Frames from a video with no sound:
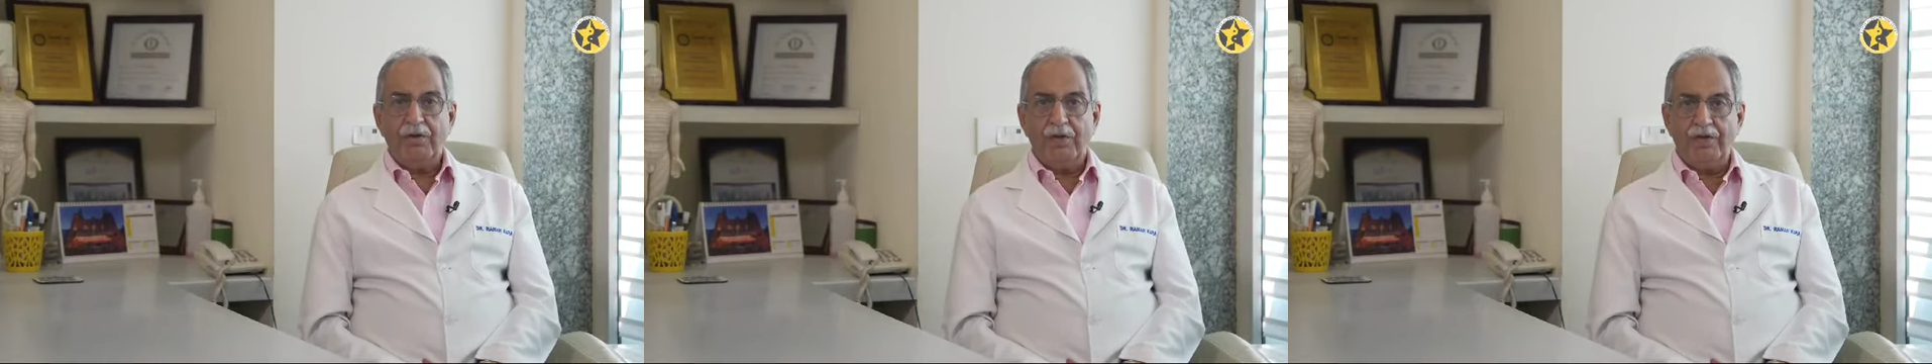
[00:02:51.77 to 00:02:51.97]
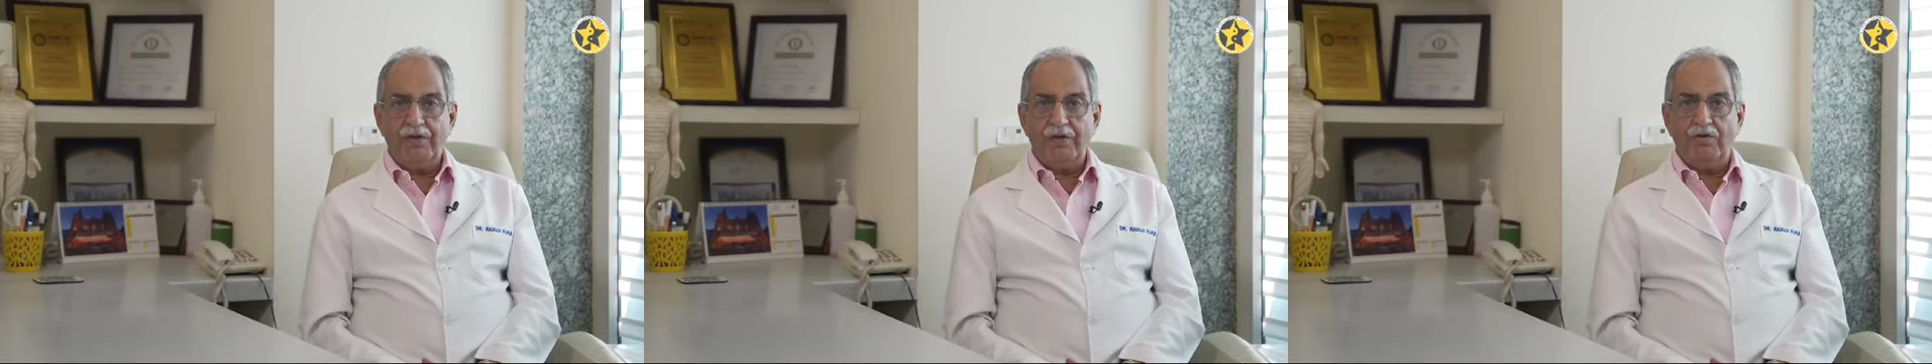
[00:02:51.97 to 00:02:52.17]

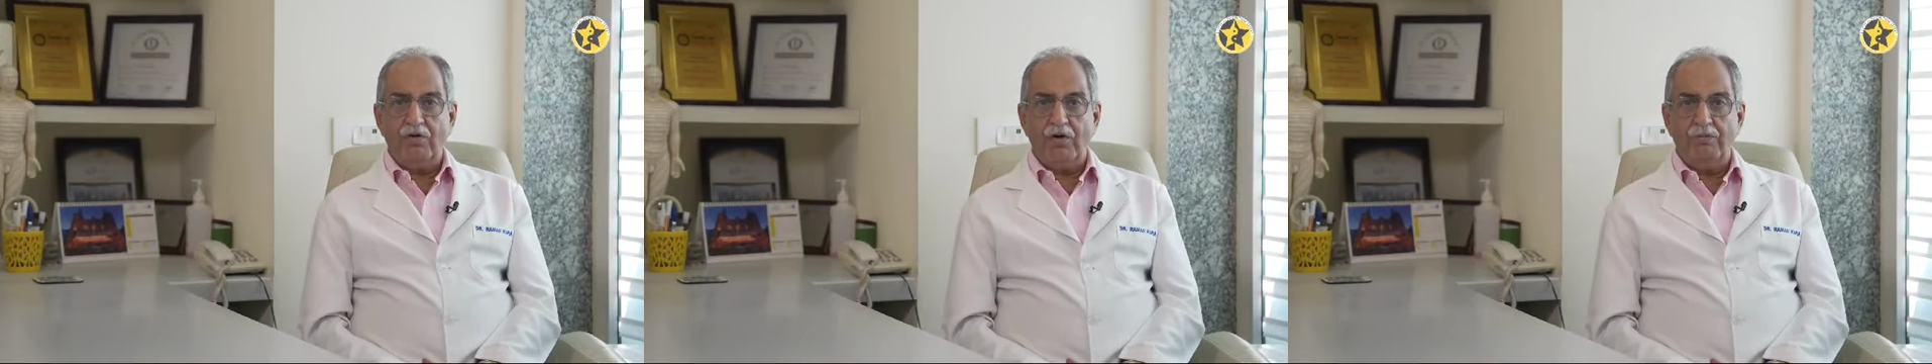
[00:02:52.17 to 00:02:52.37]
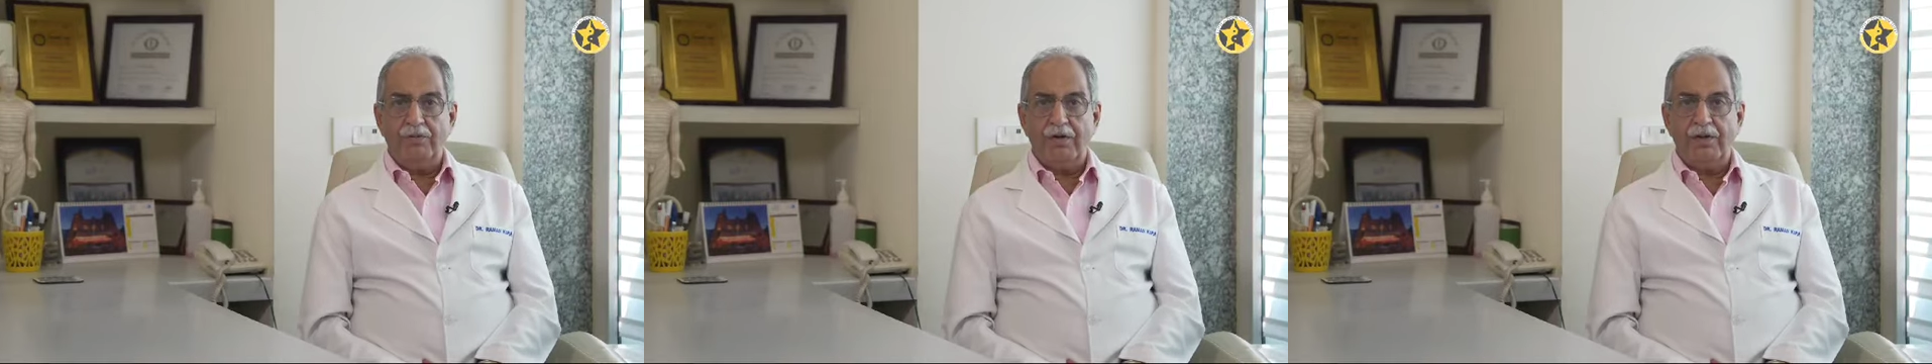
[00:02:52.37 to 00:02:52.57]
The Indian
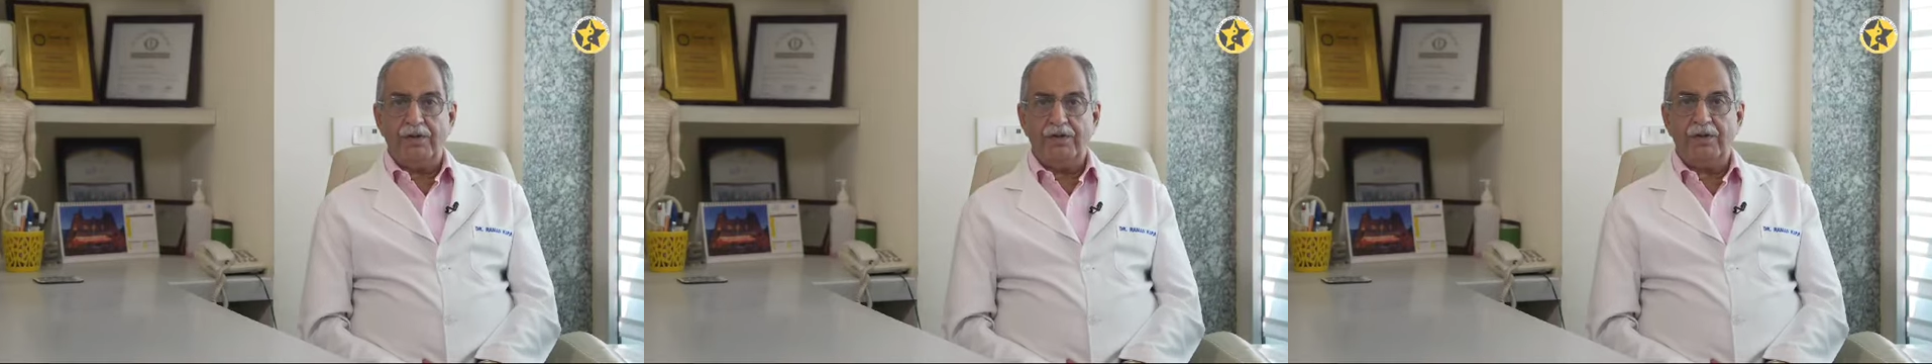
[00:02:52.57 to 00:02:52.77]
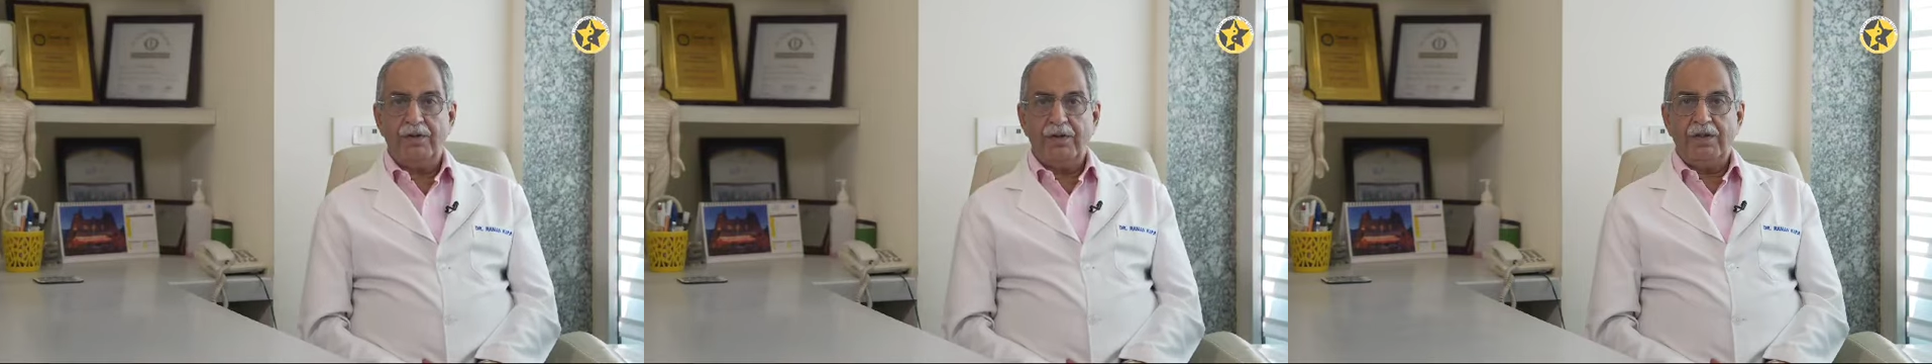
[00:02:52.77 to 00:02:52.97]
government
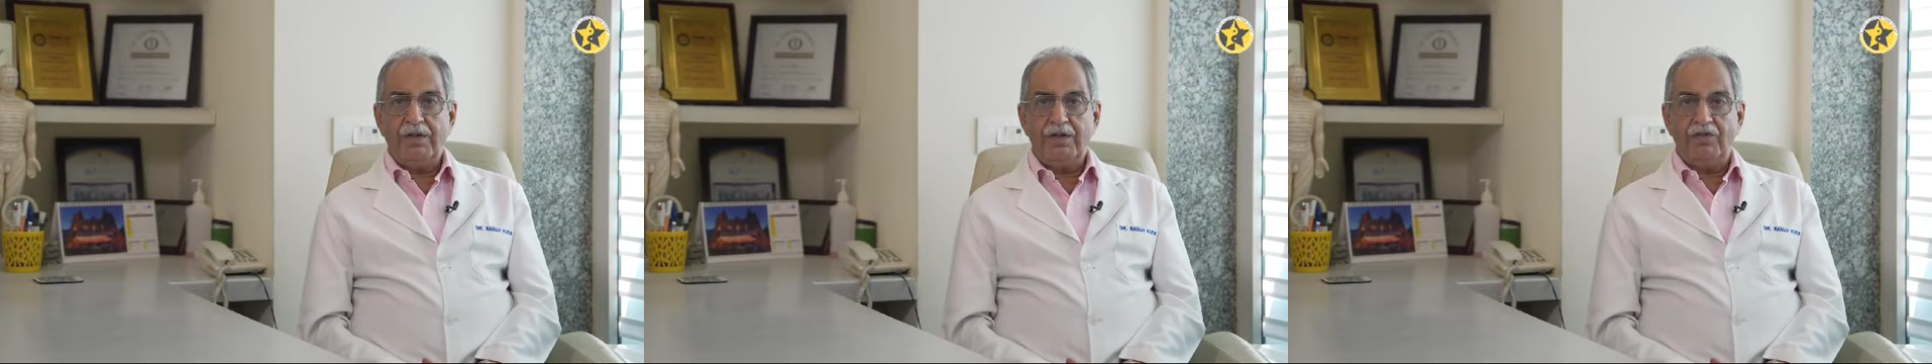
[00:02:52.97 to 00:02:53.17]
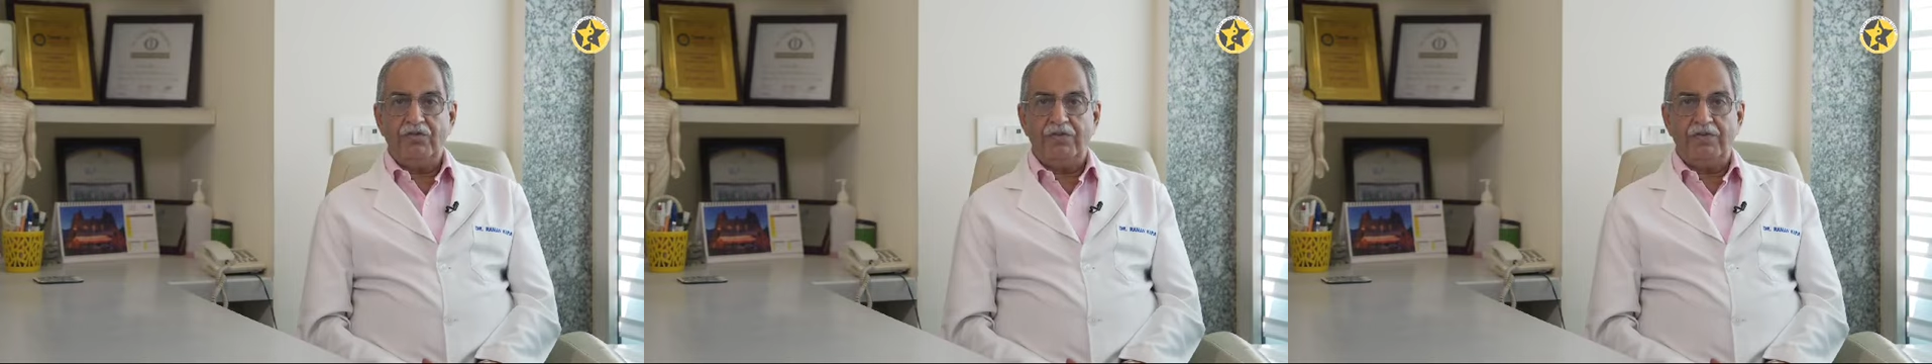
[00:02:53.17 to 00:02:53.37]

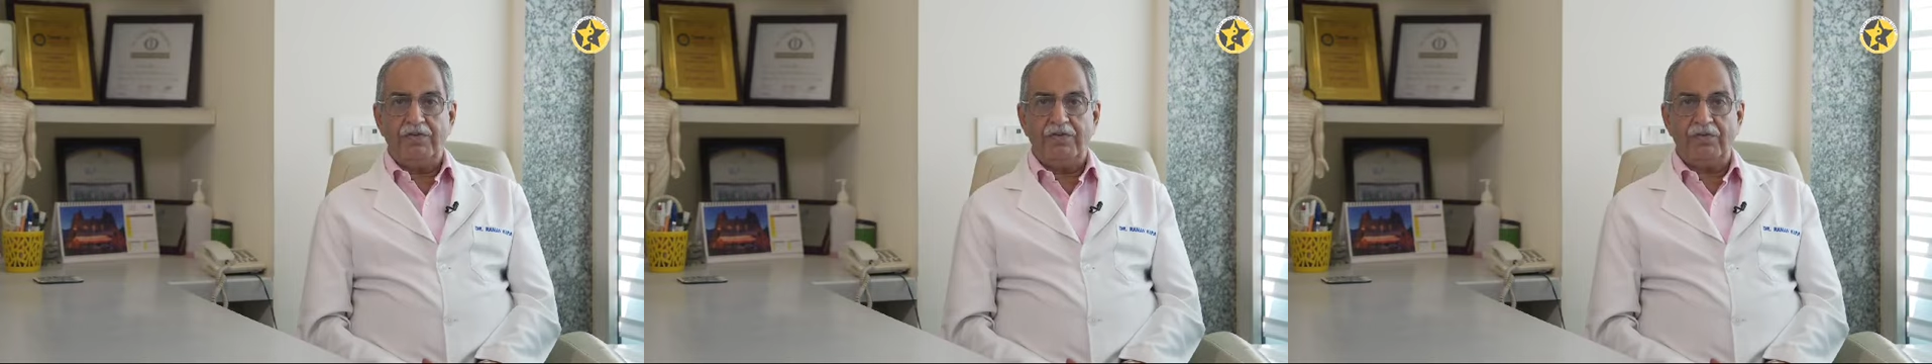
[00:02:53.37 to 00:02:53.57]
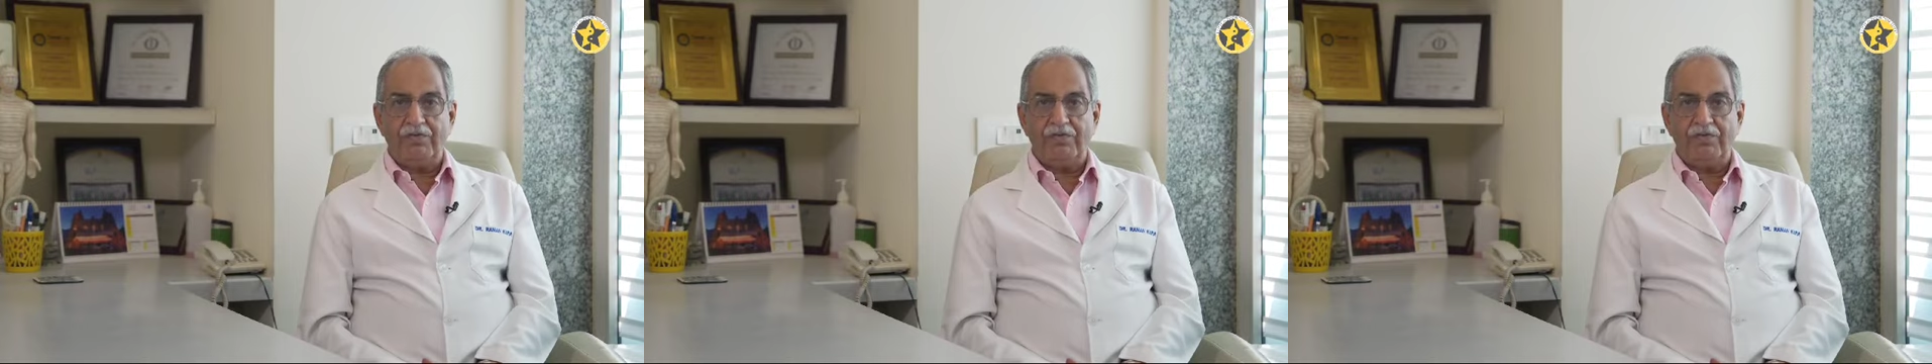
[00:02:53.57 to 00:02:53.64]
initiated